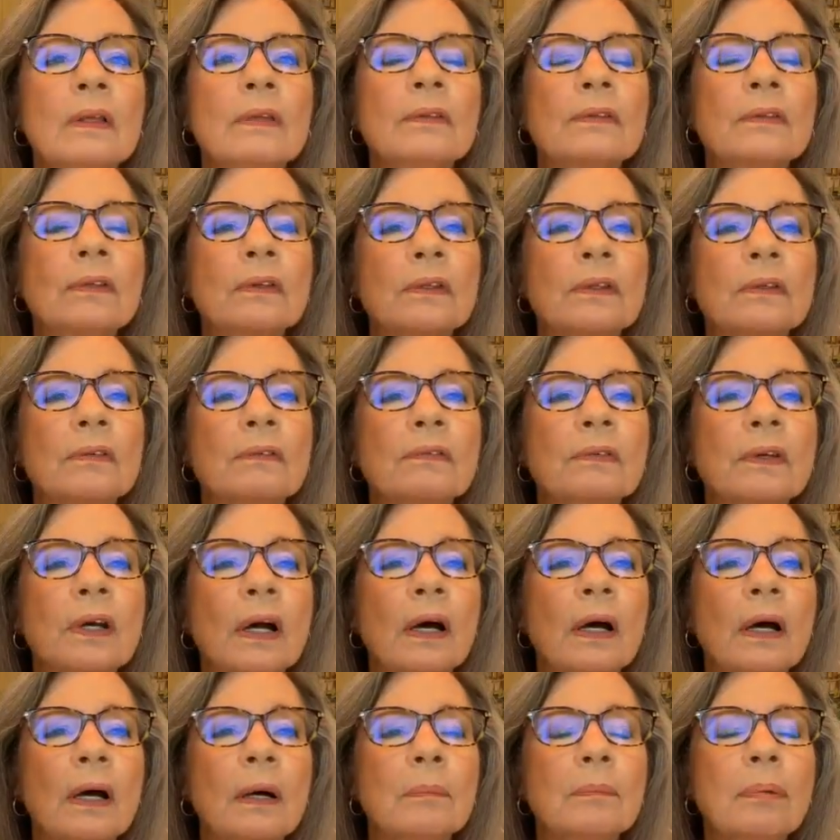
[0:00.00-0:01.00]
So you've
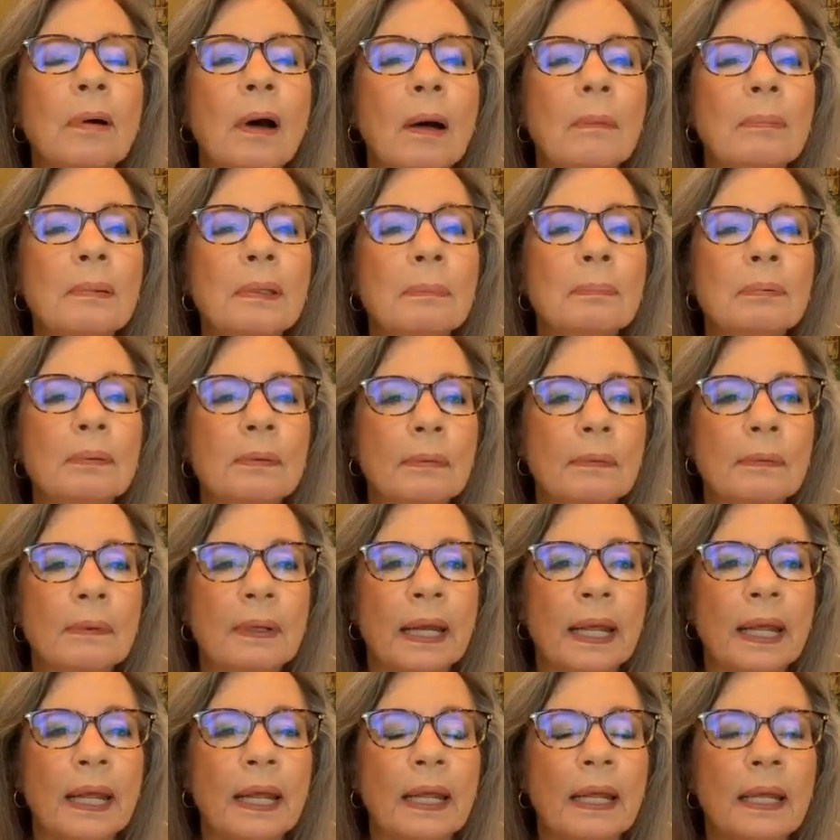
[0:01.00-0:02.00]
got Poppy
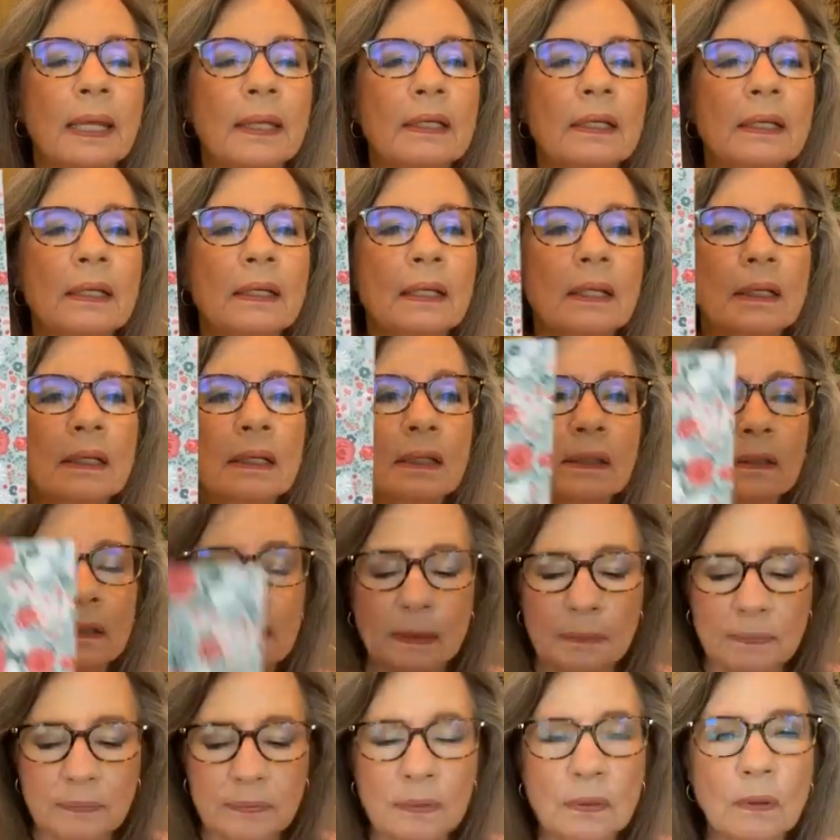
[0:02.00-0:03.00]
Parade,
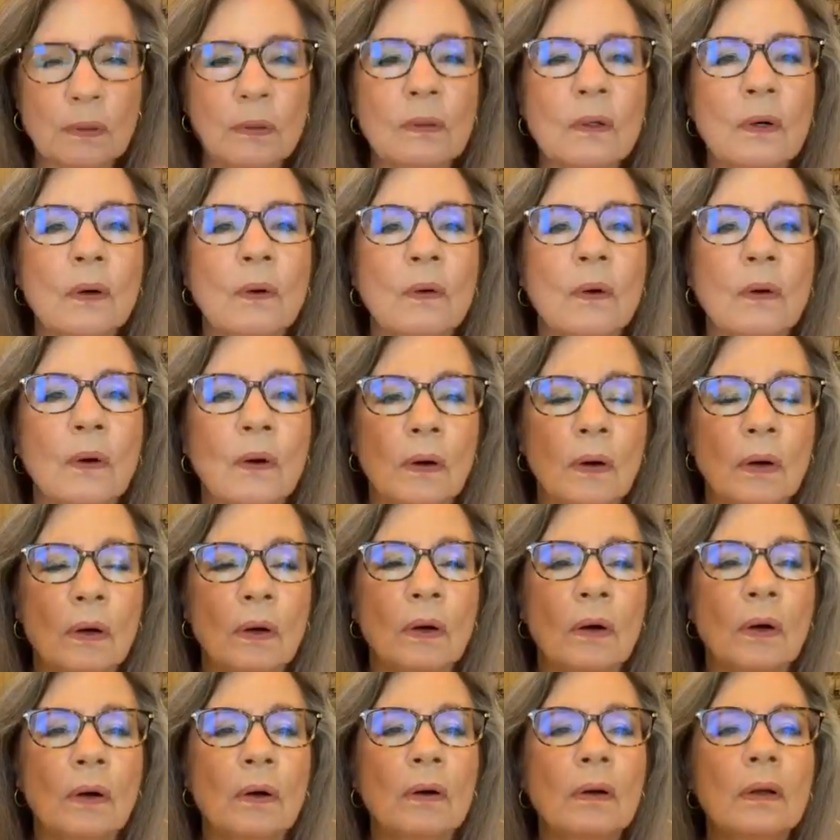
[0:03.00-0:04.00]
Calypso
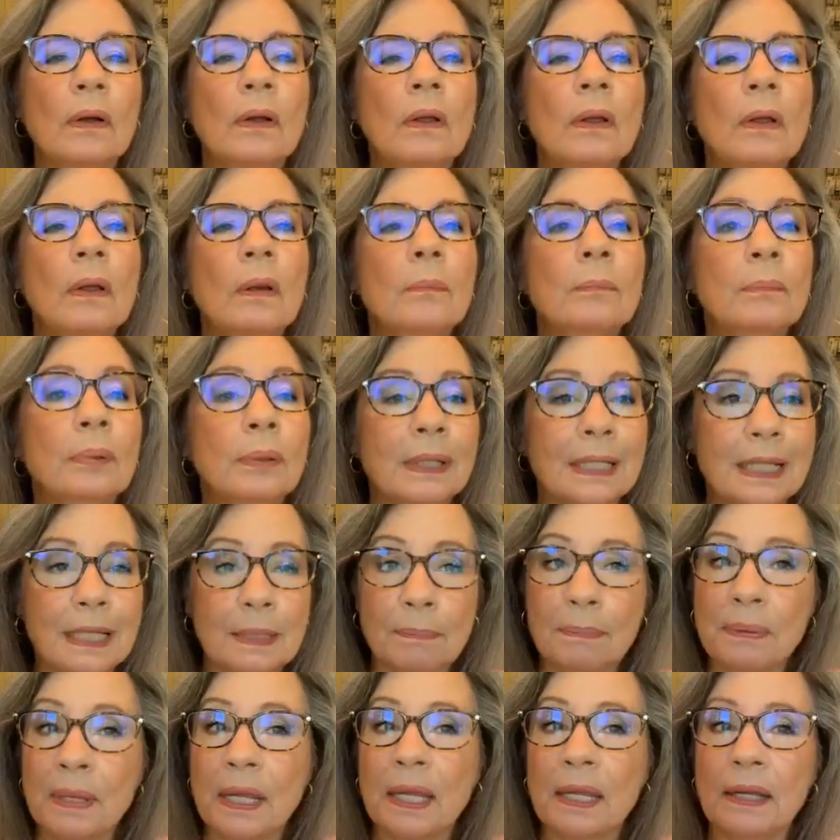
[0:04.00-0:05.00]
Coral,
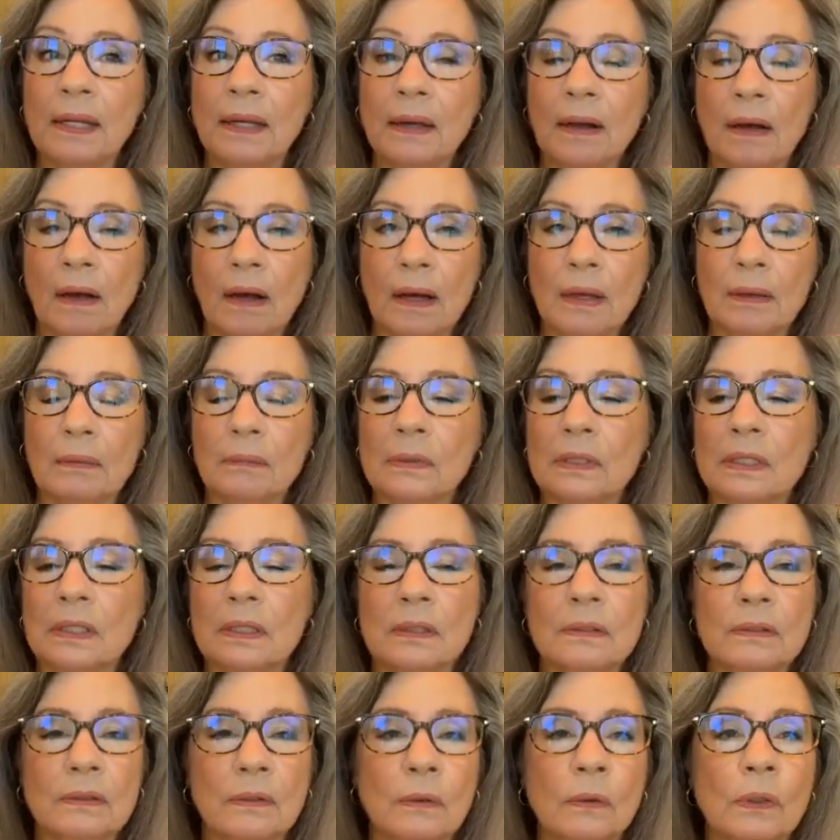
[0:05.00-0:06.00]
Pretty Peacock, which
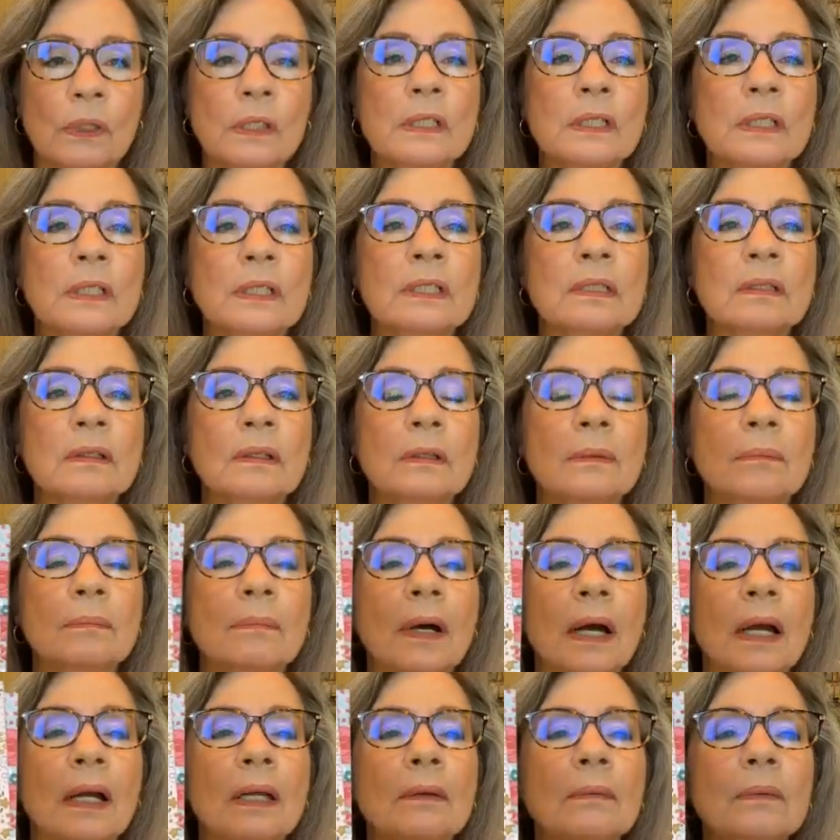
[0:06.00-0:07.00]
is gorgeous,
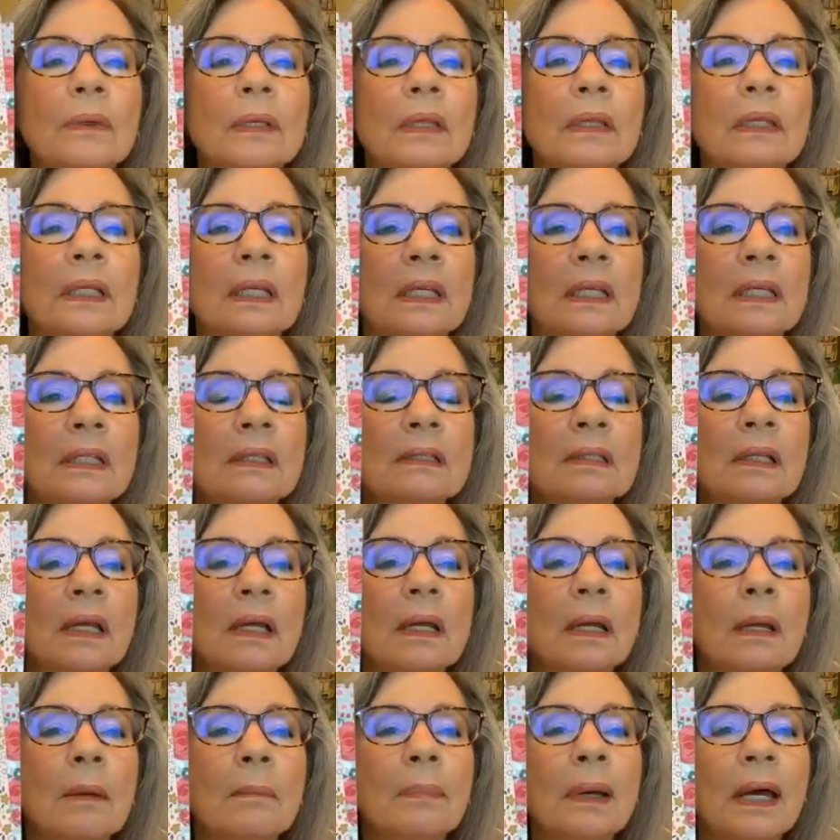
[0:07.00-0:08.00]
combined with these,
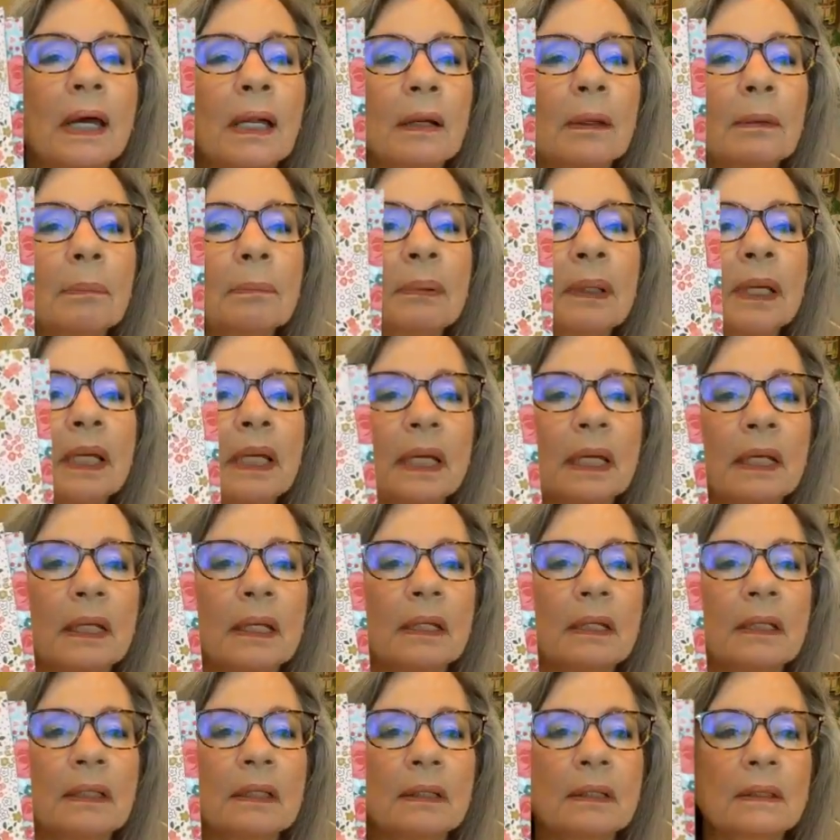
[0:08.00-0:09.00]
Petal
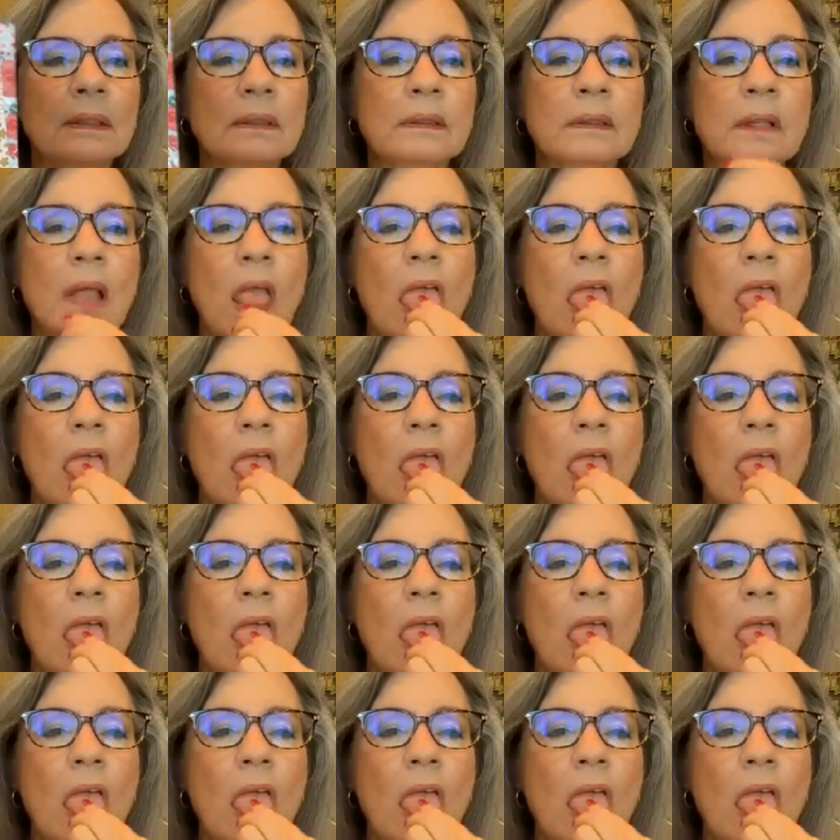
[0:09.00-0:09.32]
Pink.